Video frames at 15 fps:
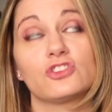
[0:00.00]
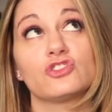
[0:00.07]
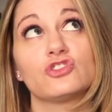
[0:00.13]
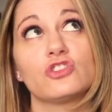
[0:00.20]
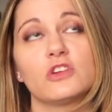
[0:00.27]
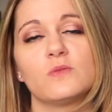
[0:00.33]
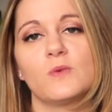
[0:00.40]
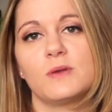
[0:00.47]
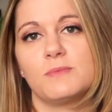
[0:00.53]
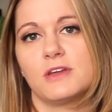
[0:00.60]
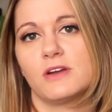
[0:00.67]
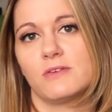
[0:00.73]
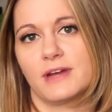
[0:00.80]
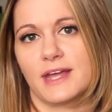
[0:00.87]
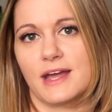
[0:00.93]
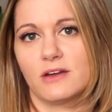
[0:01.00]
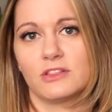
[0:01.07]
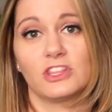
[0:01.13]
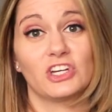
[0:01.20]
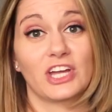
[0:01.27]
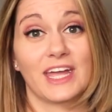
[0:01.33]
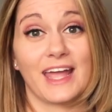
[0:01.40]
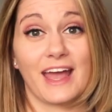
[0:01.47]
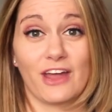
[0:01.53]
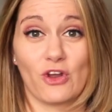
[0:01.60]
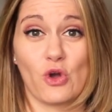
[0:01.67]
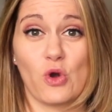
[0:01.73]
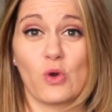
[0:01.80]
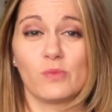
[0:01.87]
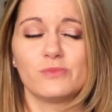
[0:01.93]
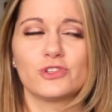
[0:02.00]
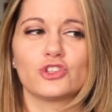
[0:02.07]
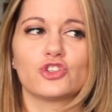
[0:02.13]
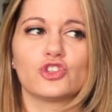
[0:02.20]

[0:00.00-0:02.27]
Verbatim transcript: Should we be going out and looking at homes?